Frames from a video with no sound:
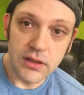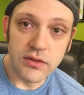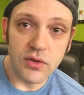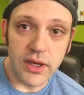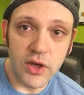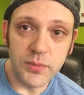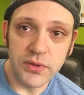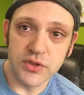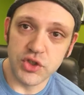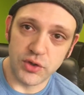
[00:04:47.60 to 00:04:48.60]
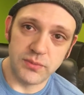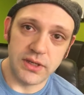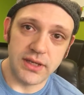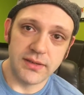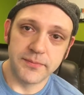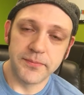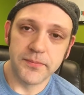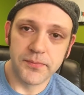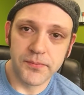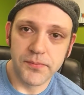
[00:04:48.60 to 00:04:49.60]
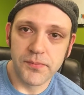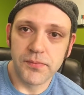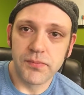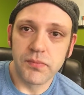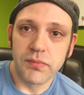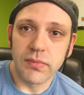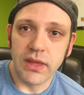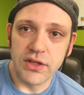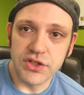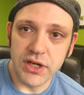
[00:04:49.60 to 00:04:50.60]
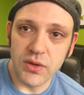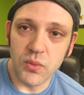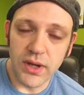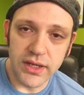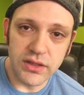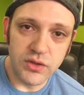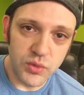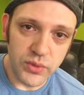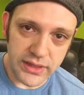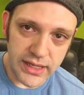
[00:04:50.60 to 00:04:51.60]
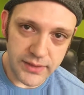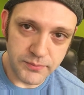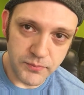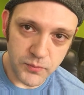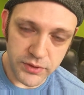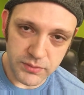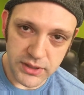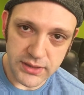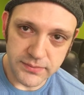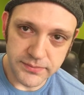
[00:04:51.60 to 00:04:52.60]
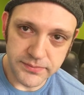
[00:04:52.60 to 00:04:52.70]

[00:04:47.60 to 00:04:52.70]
So I hope you'll join me and share why you relay with me